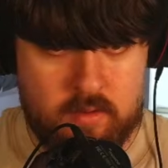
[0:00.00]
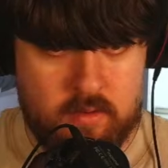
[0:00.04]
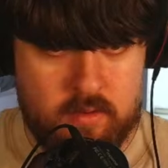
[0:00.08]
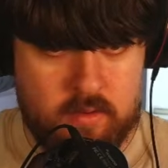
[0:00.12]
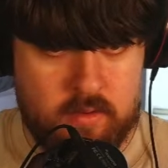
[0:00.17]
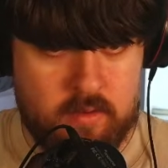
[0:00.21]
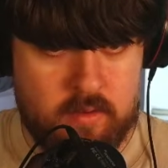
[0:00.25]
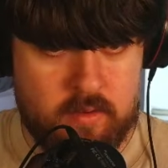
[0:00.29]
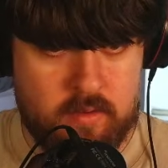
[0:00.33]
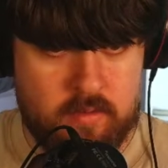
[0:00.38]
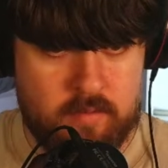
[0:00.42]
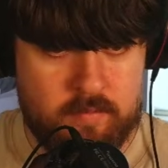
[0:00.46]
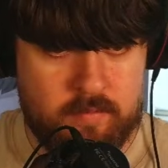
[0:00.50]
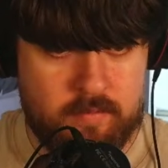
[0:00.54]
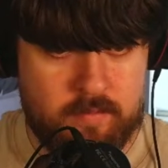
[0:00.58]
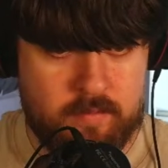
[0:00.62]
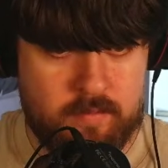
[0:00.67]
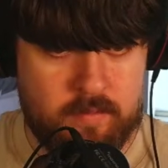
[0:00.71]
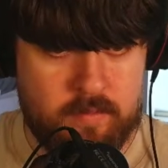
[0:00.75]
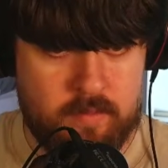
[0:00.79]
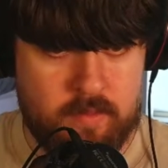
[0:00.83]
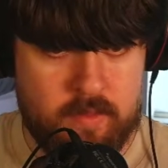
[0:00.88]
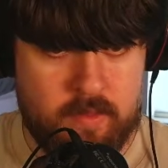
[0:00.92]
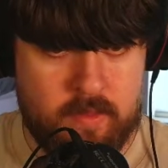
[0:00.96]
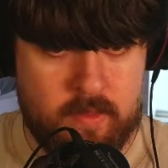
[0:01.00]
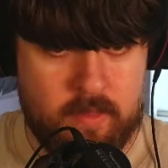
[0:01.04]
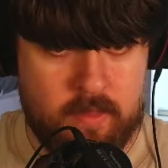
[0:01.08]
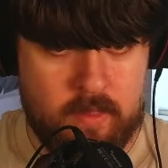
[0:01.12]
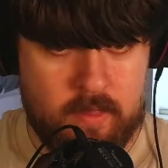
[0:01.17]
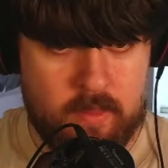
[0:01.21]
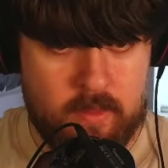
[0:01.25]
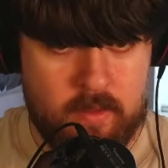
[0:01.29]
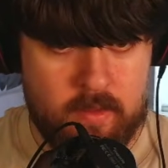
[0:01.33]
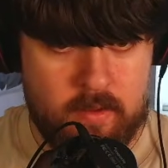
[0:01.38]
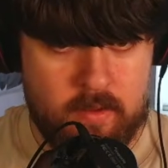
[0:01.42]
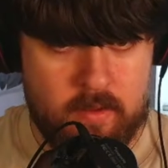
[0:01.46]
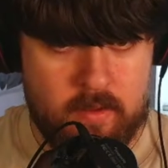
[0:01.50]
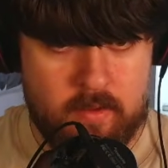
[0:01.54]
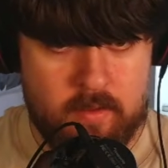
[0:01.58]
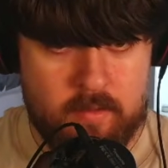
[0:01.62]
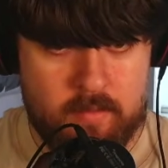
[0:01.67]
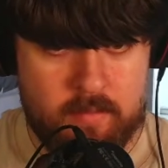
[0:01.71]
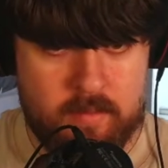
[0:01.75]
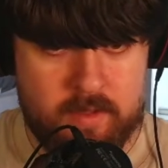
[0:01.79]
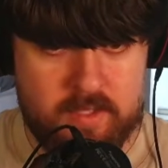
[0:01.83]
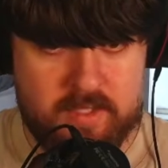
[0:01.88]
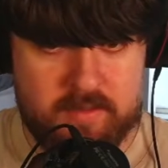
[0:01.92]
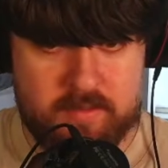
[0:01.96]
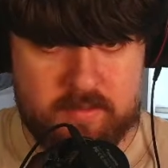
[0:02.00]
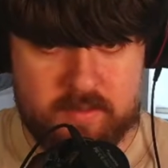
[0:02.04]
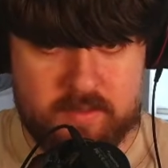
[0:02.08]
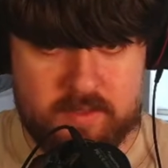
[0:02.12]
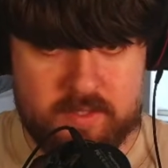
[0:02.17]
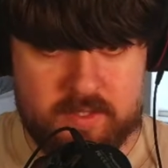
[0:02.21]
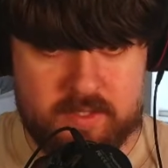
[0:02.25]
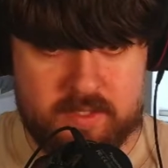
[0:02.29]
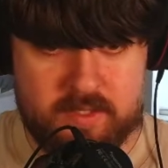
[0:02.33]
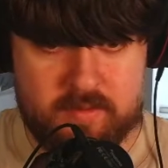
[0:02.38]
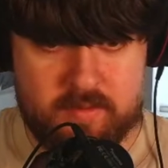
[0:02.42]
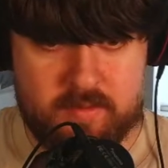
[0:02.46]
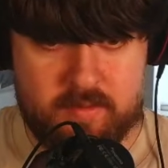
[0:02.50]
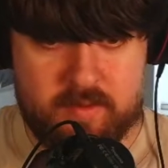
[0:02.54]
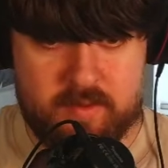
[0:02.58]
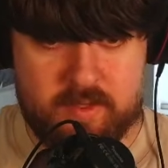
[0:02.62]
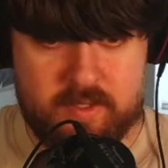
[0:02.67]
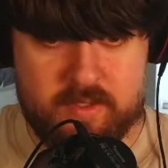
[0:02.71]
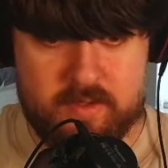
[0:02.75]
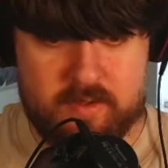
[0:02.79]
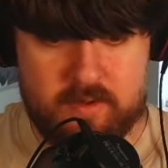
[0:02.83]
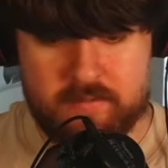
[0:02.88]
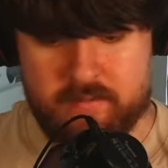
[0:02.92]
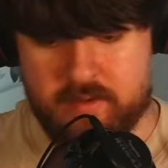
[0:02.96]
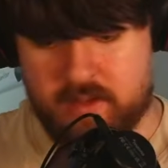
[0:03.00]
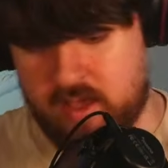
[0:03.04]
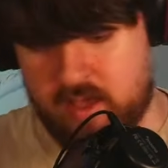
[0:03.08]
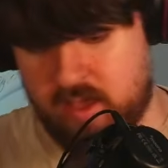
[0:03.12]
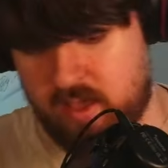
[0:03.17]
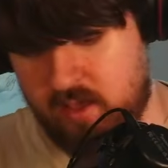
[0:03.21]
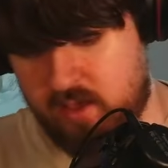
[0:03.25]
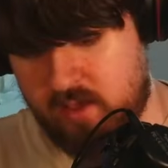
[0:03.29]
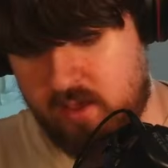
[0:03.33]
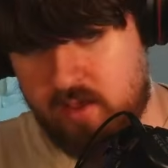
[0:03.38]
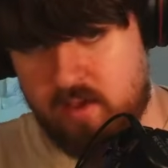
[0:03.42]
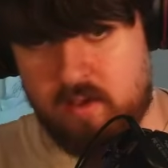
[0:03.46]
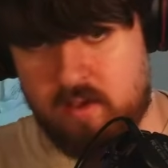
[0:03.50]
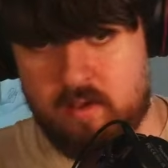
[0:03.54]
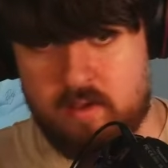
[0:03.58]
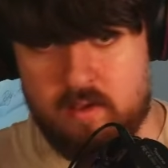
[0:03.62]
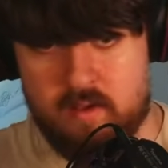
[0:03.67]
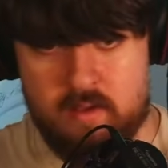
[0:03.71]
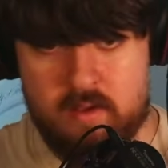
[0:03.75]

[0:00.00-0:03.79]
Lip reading: Yeah. Makes more sense to put this over here.